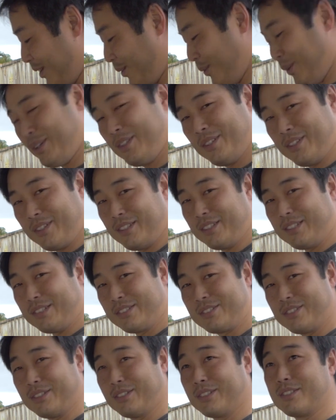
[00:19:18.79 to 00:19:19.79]
One of the
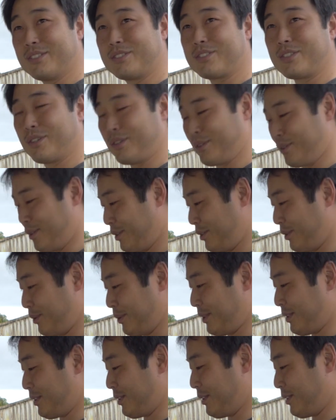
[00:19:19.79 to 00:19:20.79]
things to consider, you know,
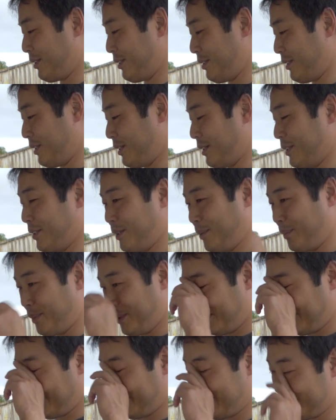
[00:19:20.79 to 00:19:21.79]
with the hunting
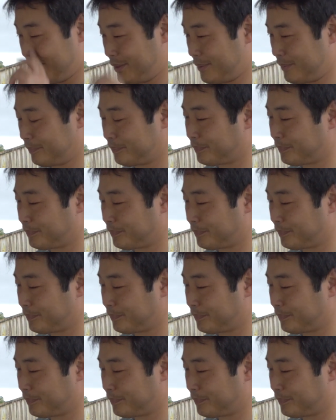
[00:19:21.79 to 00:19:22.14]
bow is